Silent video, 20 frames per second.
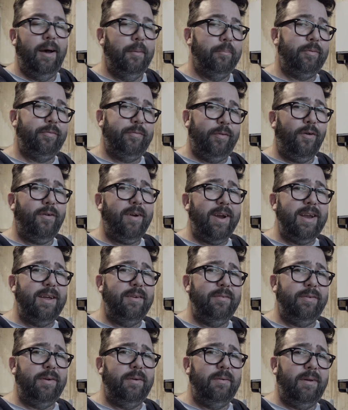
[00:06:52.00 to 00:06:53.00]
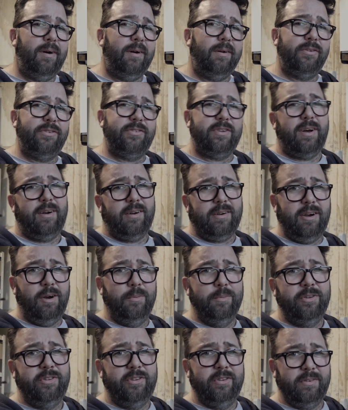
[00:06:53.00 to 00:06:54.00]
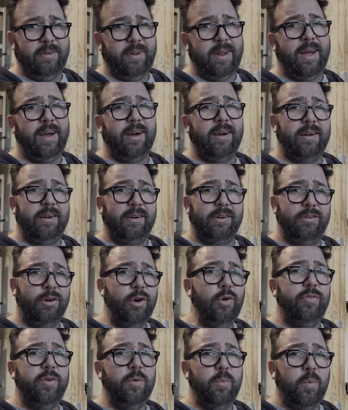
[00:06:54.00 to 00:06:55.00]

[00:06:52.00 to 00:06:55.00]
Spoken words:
before any of you lot start commenting on our groovy